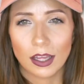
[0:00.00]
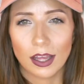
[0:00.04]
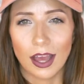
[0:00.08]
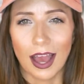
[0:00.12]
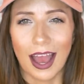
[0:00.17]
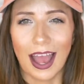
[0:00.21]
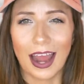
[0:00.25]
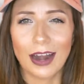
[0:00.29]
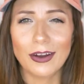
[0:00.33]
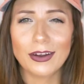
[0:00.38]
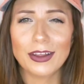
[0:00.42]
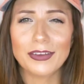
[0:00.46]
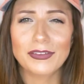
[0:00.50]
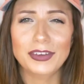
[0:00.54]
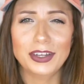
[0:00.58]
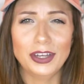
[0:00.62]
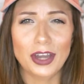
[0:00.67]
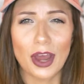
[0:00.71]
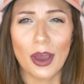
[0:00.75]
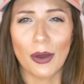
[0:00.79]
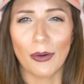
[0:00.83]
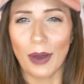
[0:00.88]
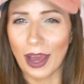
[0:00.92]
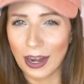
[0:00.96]
I don't even
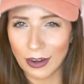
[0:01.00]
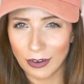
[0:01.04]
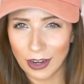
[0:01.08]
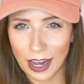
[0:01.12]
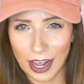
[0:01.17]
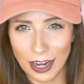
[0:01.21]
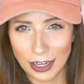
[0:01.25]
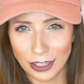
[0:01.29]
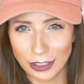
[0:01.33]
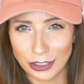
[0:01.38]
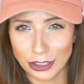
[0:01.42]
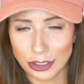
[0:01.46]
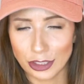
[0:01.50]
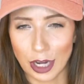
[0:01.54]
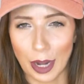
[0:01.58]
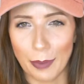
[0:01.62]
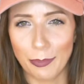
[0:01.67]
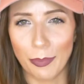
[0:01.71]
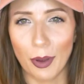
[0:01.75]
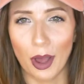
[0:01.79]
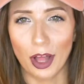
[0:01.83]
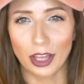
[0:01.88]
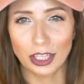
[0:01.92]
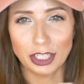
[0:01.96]
know. I don't know how to describe
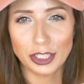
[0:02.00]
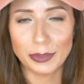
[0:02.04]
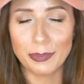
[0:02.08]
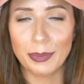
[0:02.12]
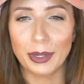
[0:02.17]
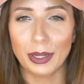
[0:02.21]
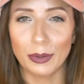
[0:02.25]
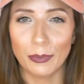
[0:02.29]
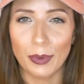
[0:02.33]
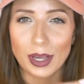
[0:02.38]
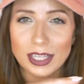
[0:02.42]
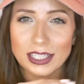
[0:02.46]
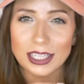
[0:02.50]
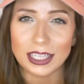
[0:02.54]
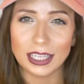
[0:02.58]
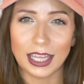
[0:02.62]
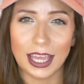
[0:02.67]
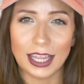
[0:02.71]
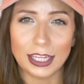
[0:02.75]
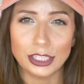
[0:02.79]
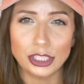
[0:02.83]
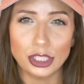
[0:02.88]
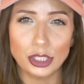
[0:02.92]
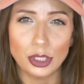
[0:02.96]
polish, but it wasn't
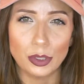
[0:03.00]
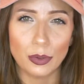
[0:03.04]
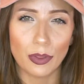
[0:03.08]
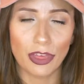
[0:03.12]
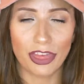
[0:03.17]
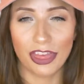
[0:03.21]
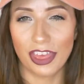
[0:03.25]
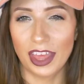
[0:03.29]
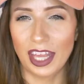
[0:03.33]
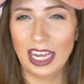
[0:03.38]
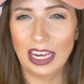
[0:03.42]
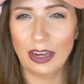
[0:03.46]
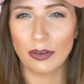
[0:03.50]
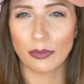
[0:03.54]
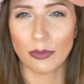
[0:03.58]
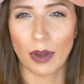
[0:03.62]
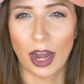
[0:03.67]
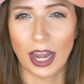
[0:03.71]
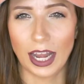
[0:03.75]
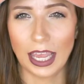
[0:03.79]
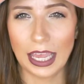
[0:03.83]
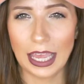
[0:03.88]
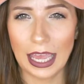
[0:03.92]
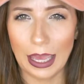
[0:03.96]
like too thin and
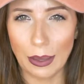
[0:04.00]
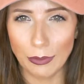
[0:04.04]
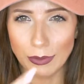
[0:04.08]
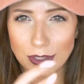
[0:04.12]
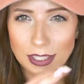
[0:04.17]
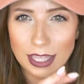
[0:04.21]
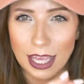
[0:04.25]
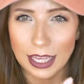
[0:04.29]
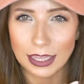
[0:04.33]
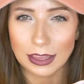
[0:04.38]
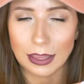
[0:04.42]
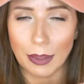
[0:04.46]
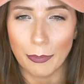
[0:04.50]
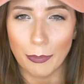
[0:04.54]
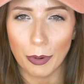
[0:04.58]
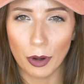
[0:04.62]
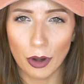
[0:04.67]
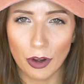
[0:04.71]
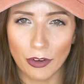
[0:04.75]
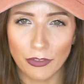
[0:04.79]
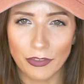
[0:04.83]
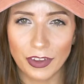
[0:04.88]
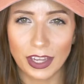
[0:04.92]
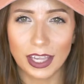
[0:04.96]
runny. It was like the
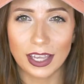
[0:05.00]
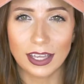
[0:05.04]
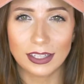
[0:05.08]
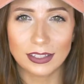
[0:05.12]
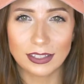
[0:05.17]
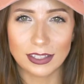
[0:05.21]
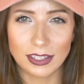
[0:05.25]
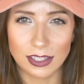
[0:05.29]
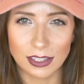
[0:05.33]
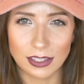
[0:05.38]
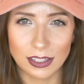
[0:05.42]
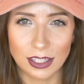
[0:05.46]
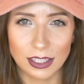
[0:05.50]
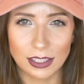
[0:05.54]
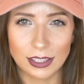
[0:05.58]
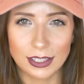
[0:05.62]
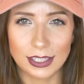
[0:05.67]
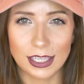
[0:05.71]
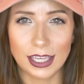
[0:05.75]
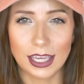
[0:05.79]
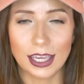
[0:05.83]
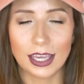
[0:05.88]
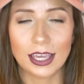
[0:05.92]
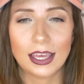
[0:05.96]
perfect
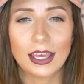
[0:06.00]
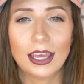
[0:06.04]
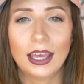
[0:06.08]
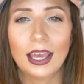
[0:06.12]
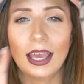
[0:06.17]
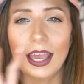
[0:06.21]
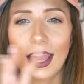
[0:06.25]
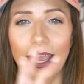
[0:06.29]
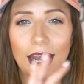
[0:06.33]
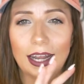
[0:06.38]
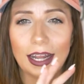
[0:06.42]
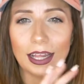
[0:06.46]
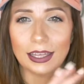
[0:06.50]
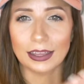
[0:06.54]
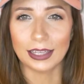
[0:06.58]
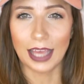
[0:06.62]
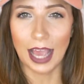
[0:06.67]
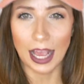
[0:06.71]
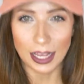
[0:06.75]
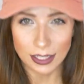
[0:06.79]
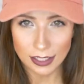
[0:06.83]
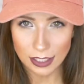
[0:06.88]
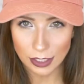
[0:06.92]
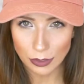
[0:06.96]
consistency, and it
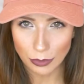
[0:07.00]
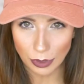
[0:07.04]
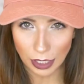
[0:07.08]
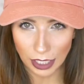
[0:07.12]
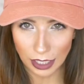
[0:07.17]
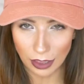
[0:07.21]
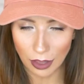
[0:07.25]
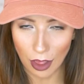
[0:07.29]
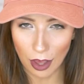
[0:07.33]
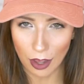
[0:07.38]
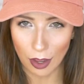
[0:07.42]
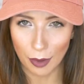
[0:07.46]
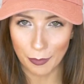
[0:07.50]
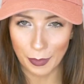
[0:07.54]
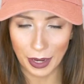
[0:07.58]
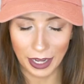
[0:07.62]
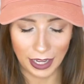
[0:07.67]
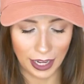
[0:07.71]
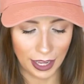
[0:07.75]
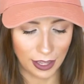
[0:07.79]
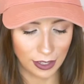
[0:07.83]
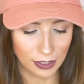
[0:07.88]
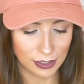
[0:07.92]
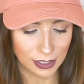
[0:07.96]
lasted really long on my
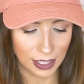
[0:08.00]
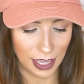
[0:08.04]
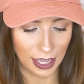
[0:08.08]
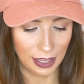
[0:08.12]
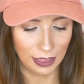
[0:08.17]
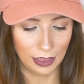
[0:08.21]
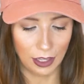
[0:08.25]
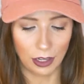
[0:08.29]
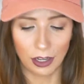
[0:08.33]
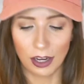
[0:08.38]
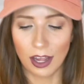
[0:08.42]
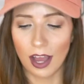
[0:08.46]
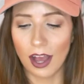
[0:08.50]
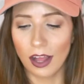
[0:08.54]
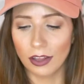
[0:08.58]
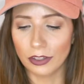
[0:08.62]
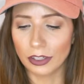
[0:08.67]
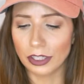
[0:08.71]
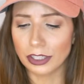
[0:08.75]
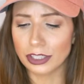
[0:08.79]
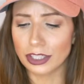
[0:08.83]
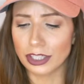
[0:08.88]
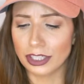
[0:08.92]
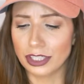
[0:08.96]
nails, and their
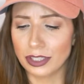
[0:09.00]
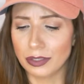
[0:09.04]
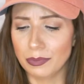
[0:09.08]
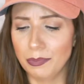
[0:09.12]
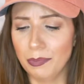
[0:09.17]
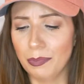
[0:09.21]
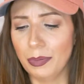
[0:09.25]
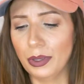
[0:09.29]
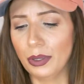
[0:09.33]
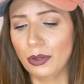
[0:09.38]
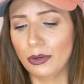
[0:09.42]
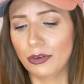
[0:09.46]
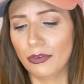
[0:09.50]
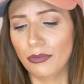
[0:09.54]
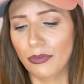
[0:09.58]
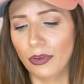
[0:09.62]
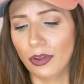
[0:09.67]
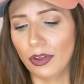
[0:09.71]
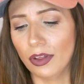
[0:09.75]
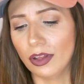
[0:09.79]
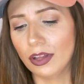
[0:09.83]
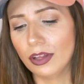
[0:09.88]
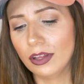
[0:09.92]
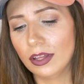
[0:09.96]
colors are just
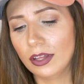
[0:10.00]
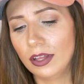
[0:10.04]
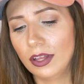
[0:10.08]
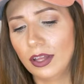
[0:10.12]
beautiful.